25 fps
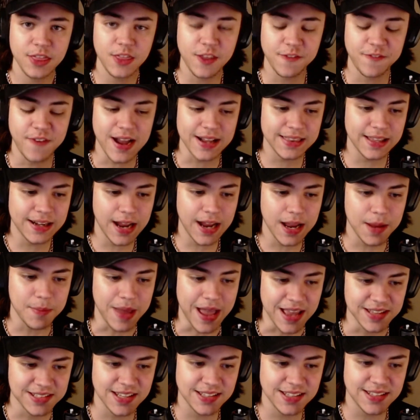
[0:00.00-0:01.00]
fact that I am
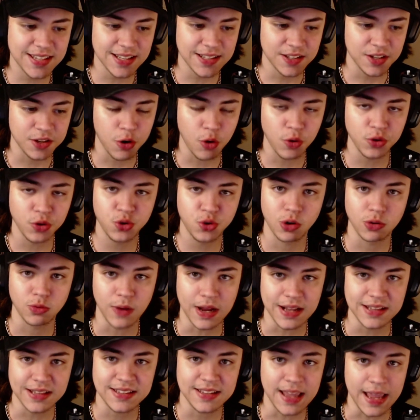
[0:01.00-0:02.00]
hesitant to go into a
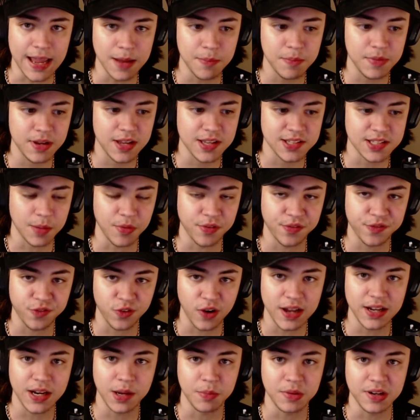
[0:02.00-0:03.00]
ranked game because I'm
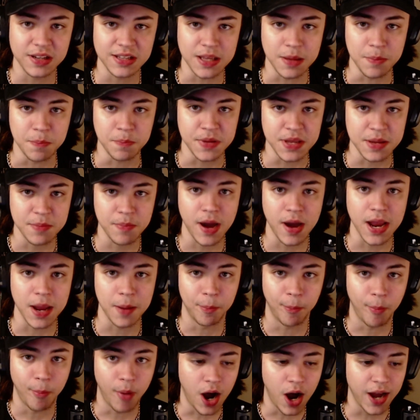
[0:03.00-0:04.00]
afraid I'm going to get beat by a
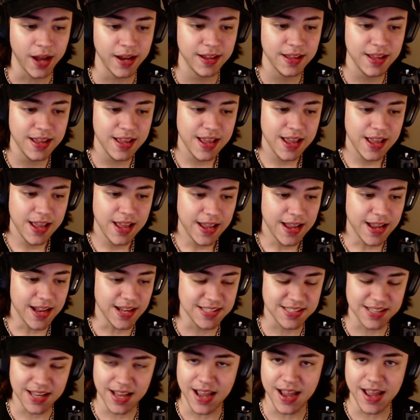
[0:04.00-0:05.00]
bot
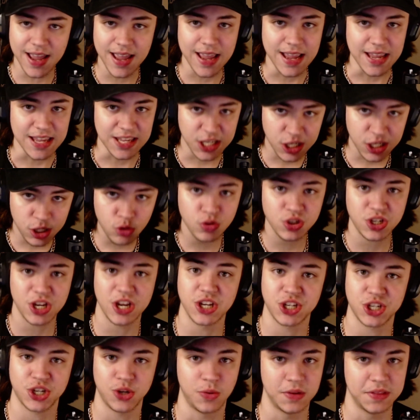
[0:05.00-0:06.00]
is a huge
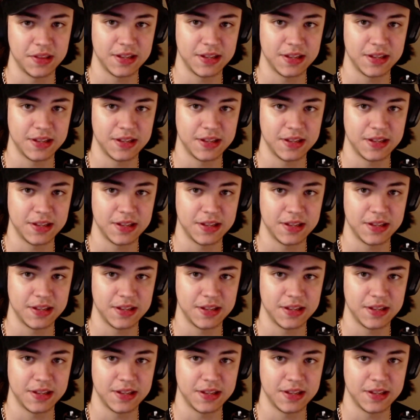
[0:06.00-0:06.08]
issue in the